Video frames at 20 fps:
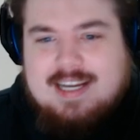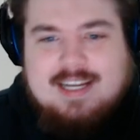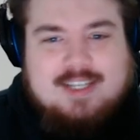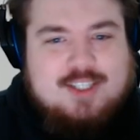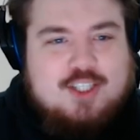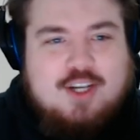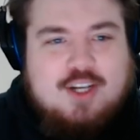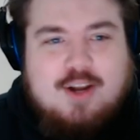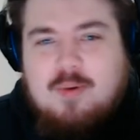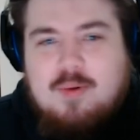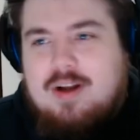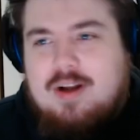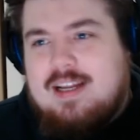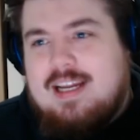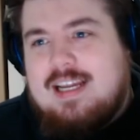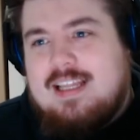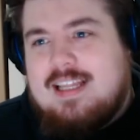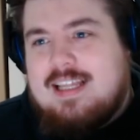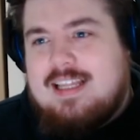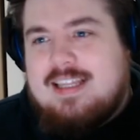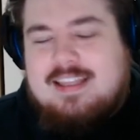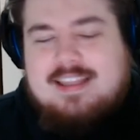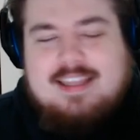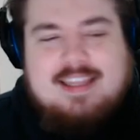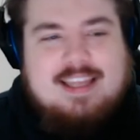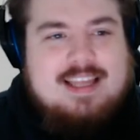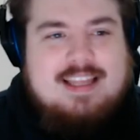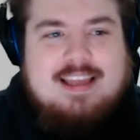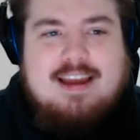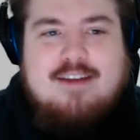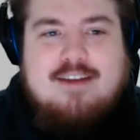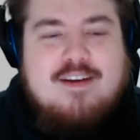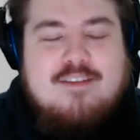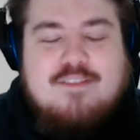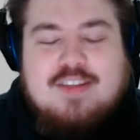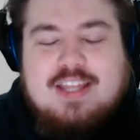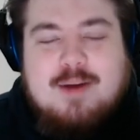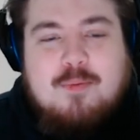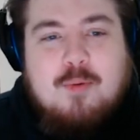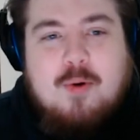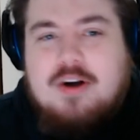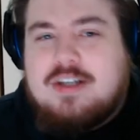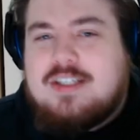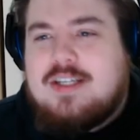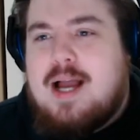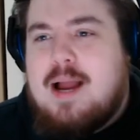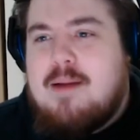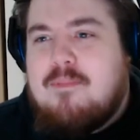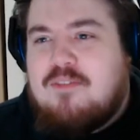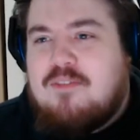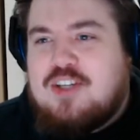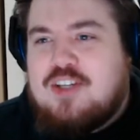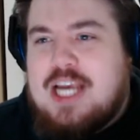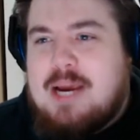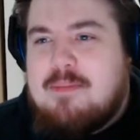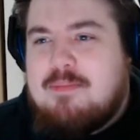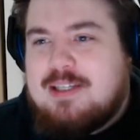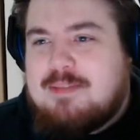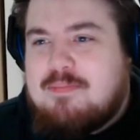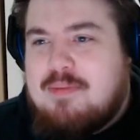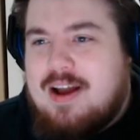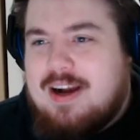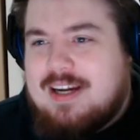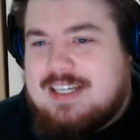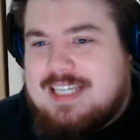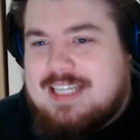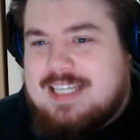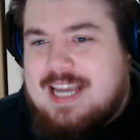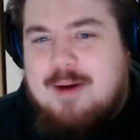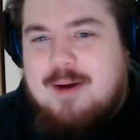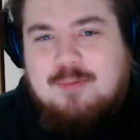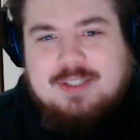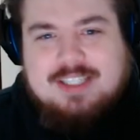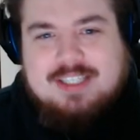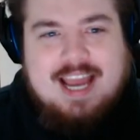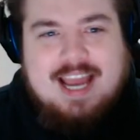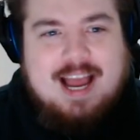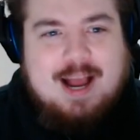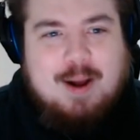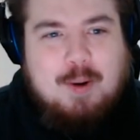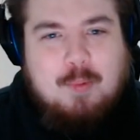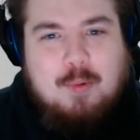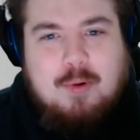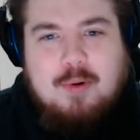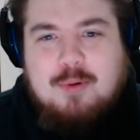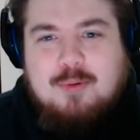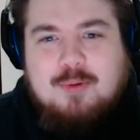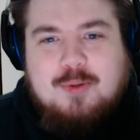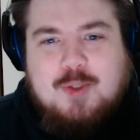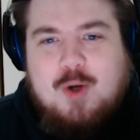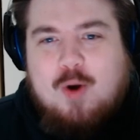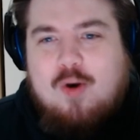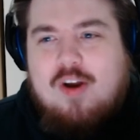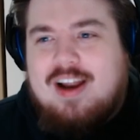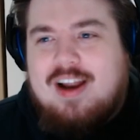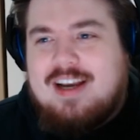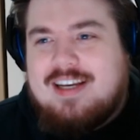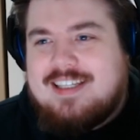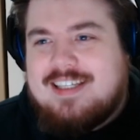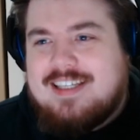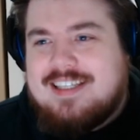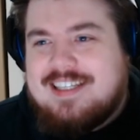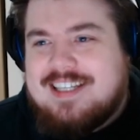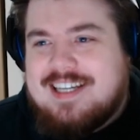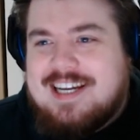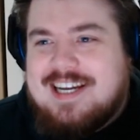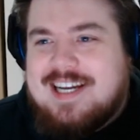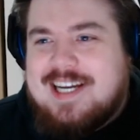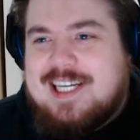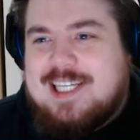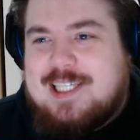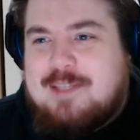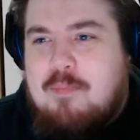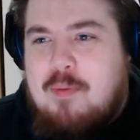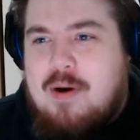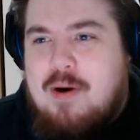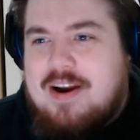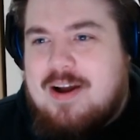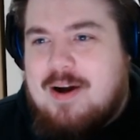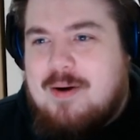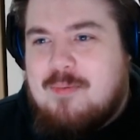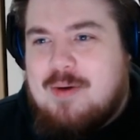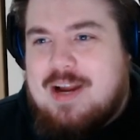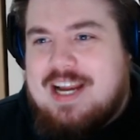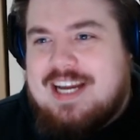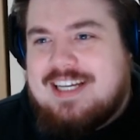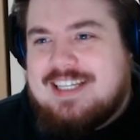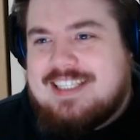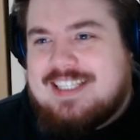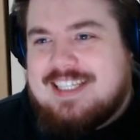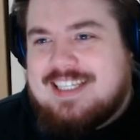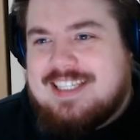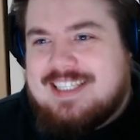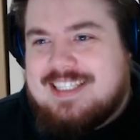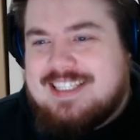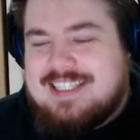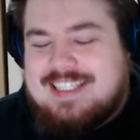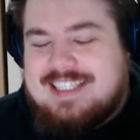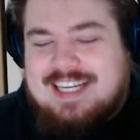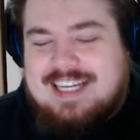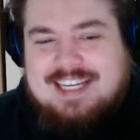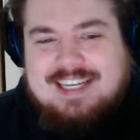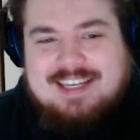Do you know what? If ever there were a time for shameless plugs, it was now. We're all trying to spread our wings and